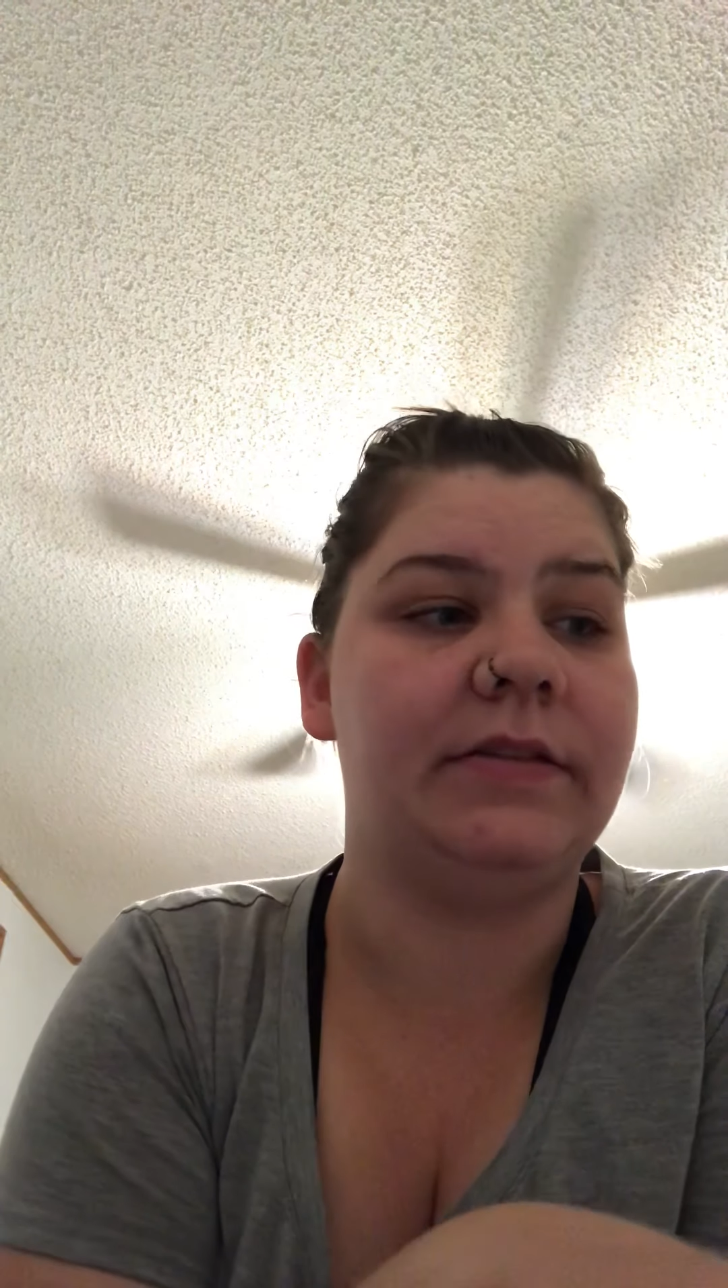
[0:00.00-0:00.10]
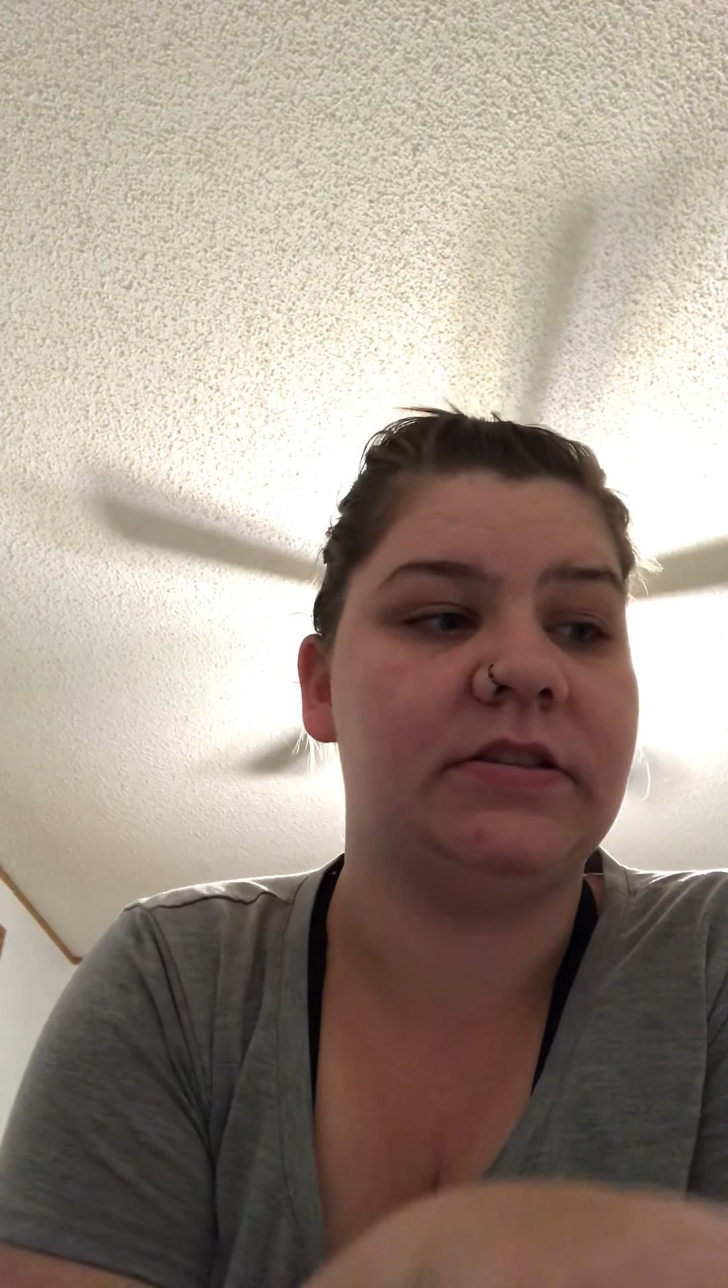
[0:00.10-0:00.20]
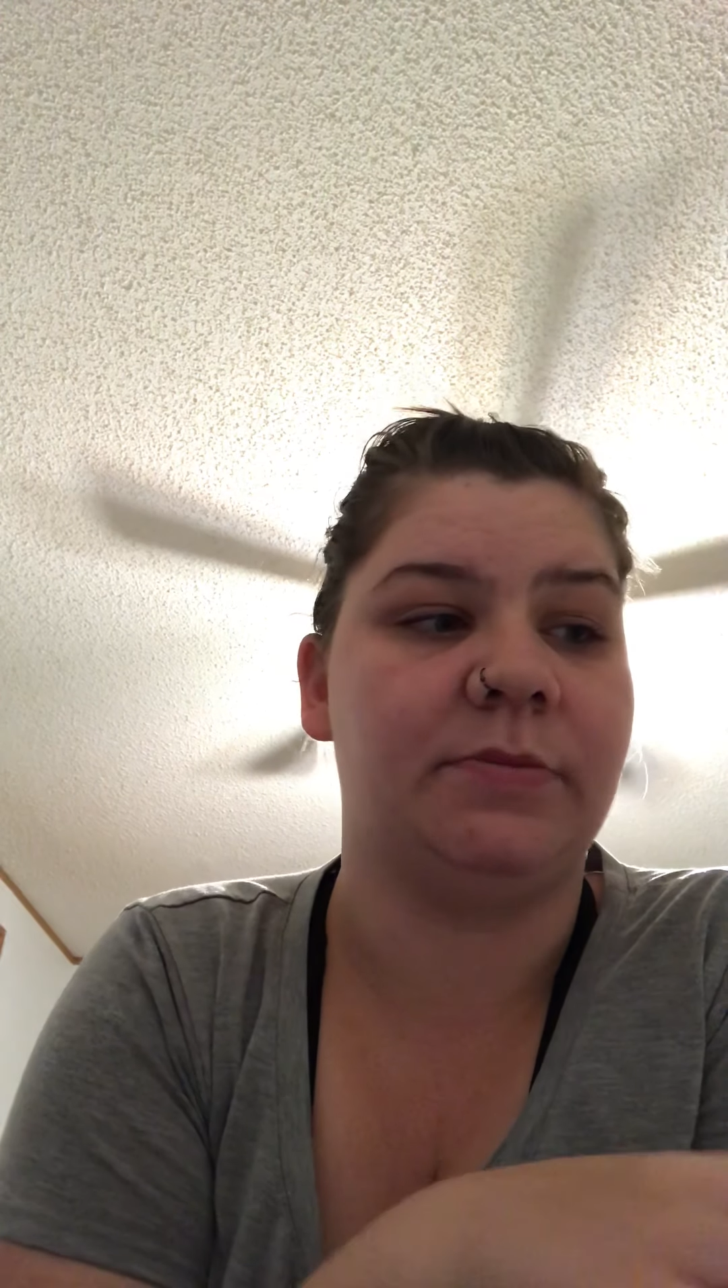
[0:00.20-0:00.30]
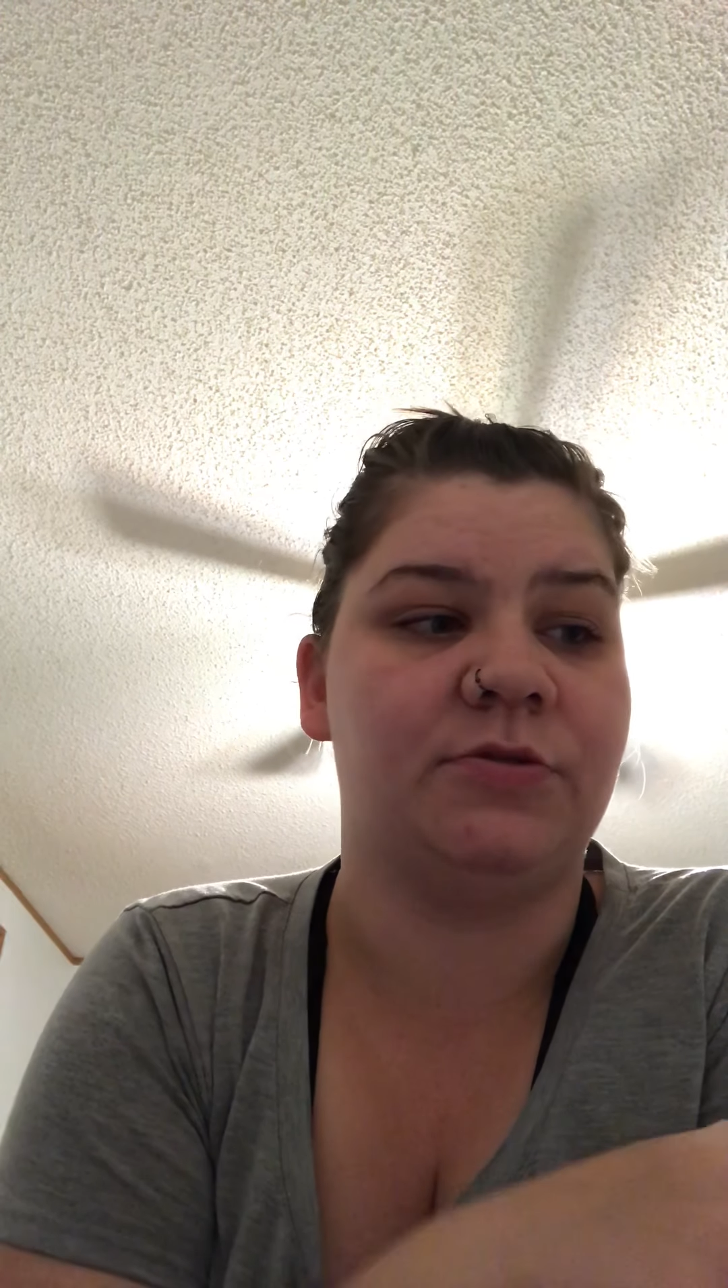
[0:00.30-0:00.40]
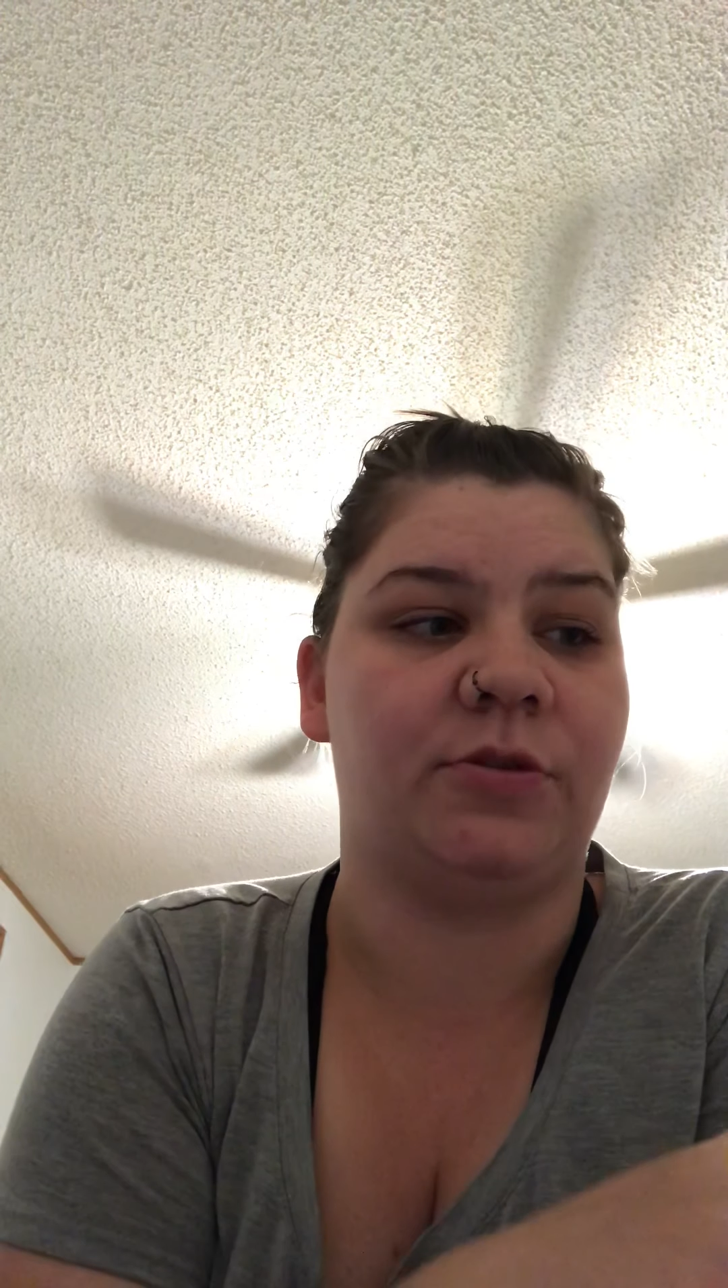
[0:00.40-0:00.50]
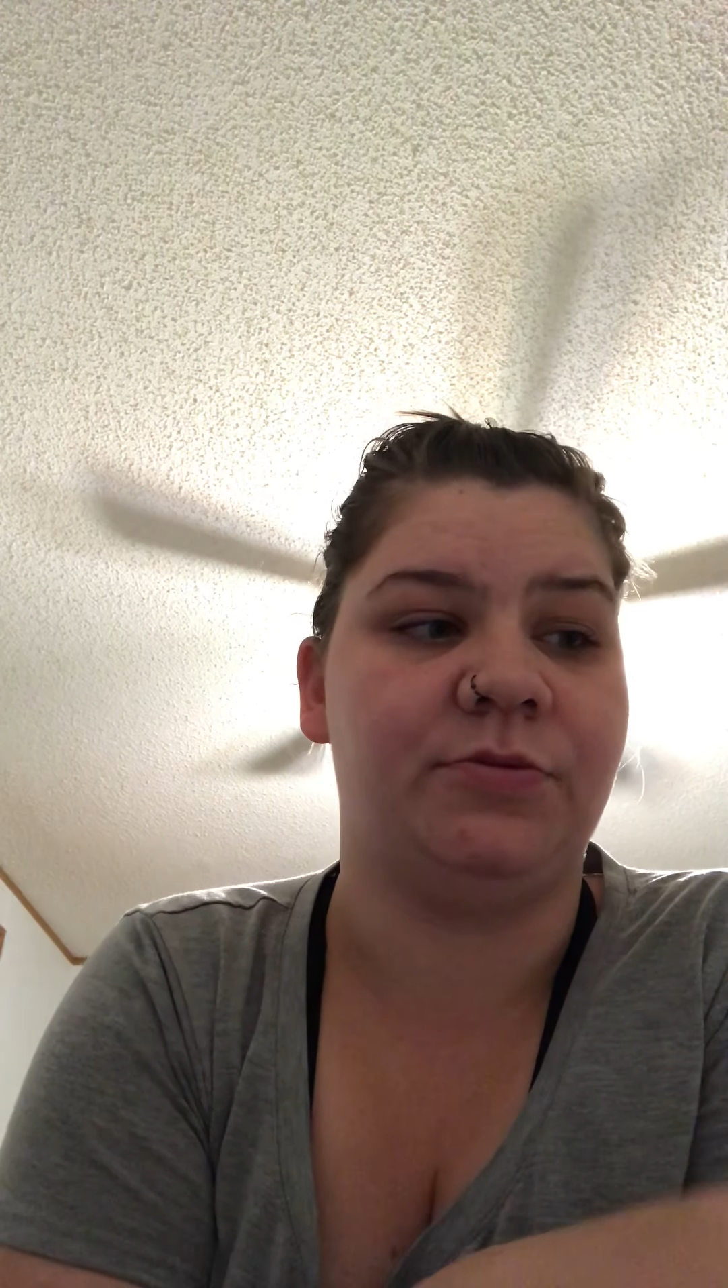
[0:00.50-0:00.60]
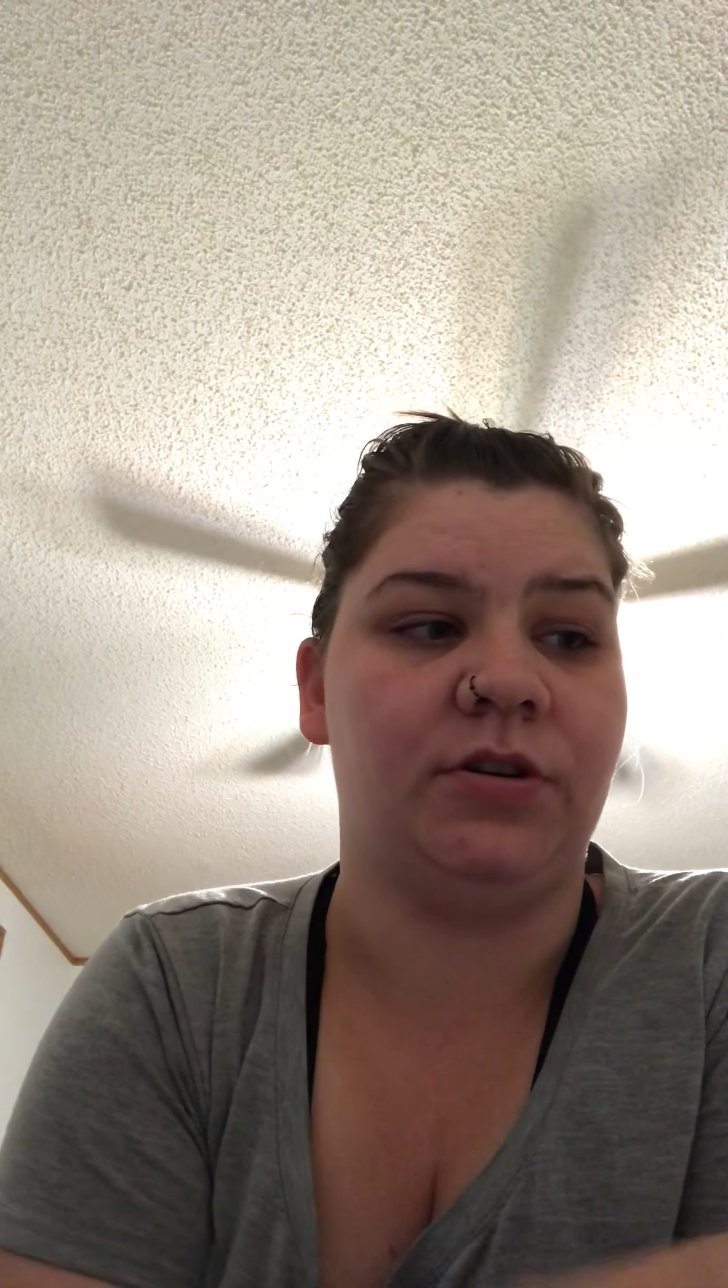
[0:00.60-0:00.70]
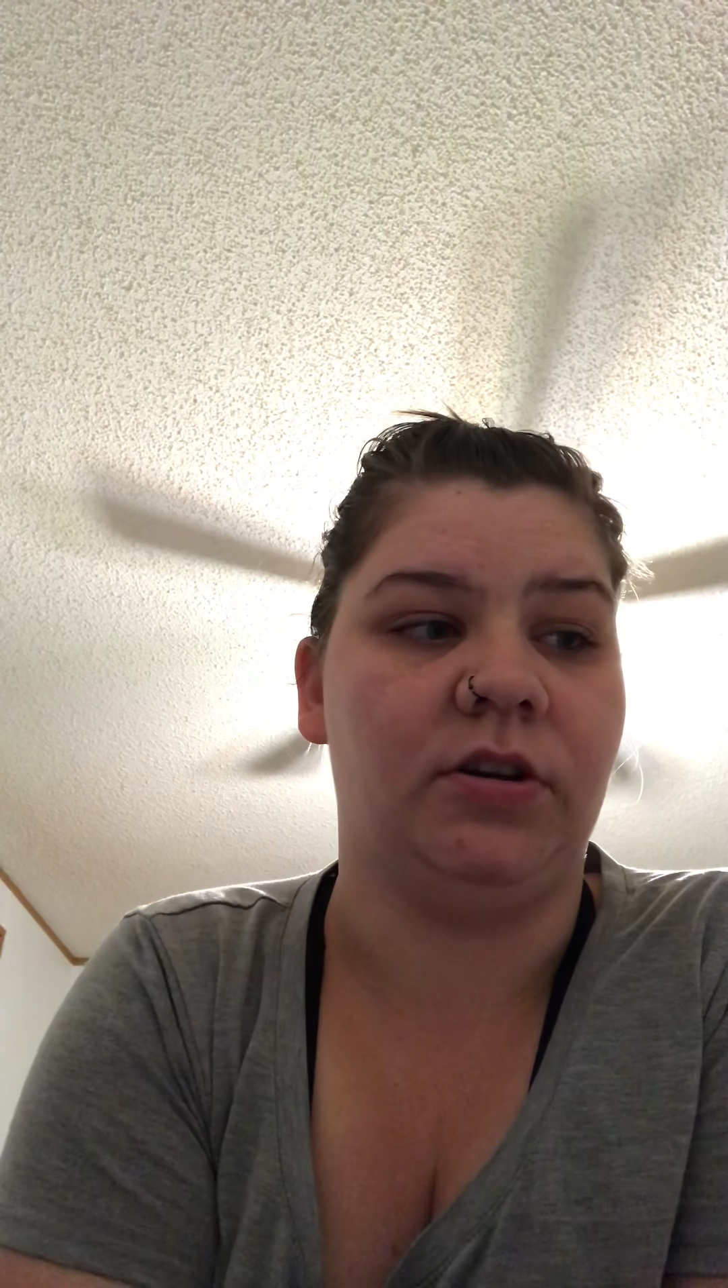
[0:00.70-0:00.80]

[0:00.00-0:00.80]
subscription